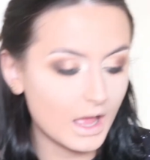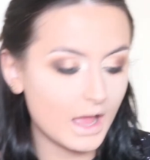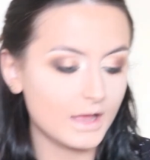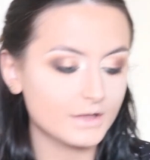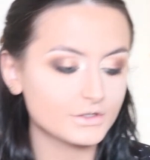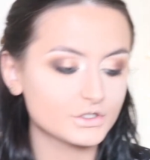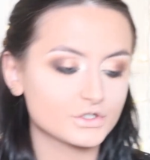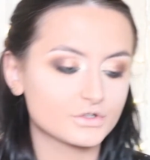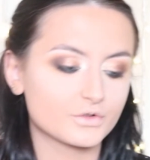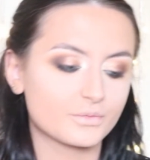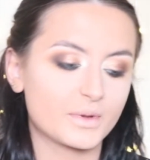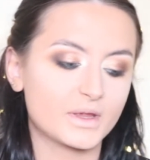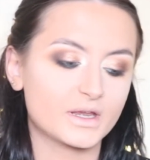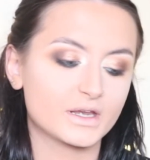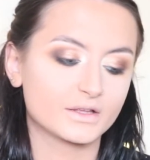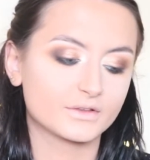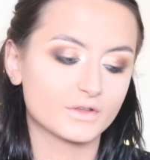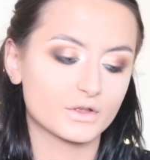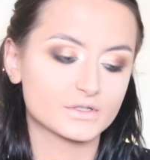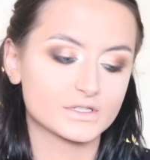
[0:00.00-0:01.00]
And just
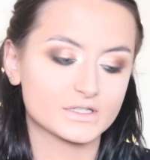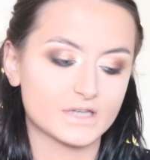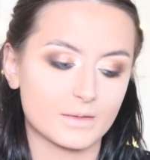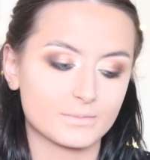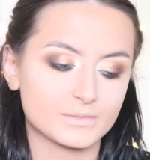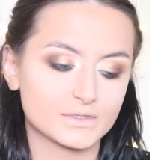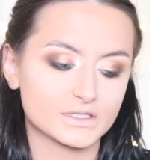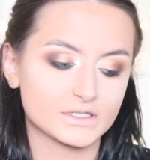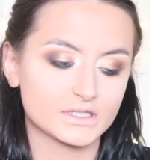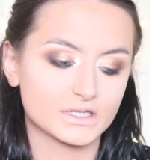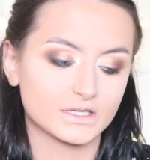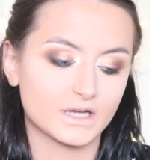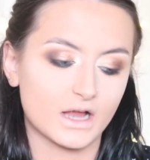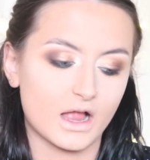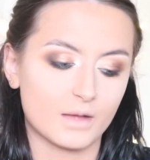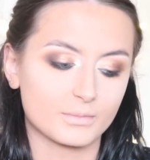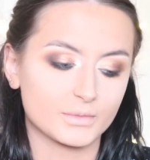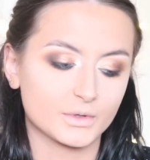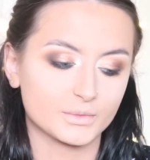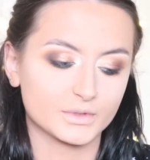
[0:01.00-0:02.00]
repeating those steps until you're
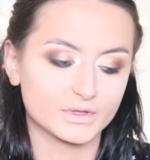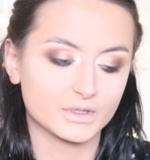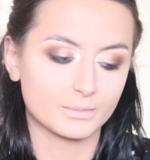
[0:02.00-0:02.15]
happy with the